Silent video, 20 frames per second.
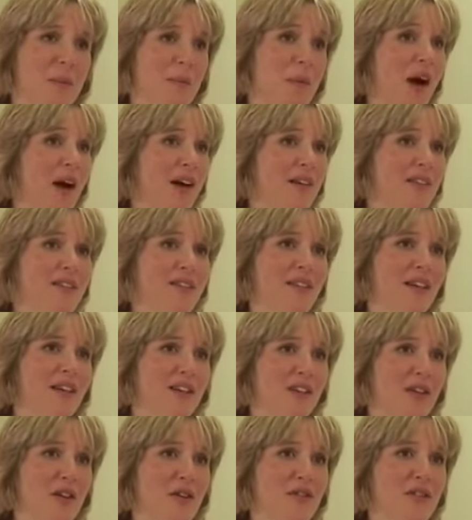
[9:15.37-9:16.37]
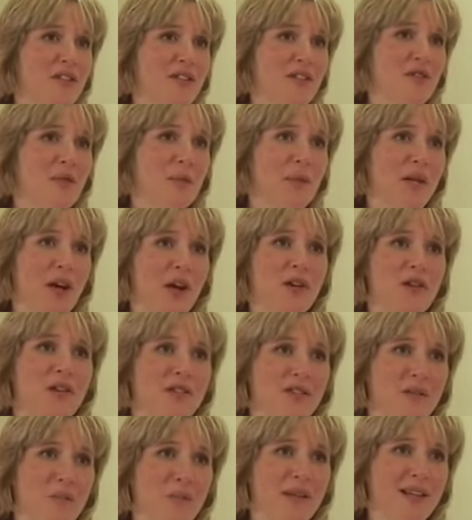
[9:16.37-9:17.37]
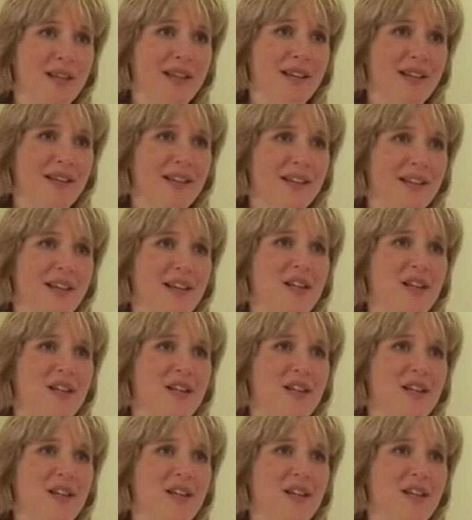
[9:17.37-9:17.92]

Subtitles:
that passes unnoticed from an owner's opinion,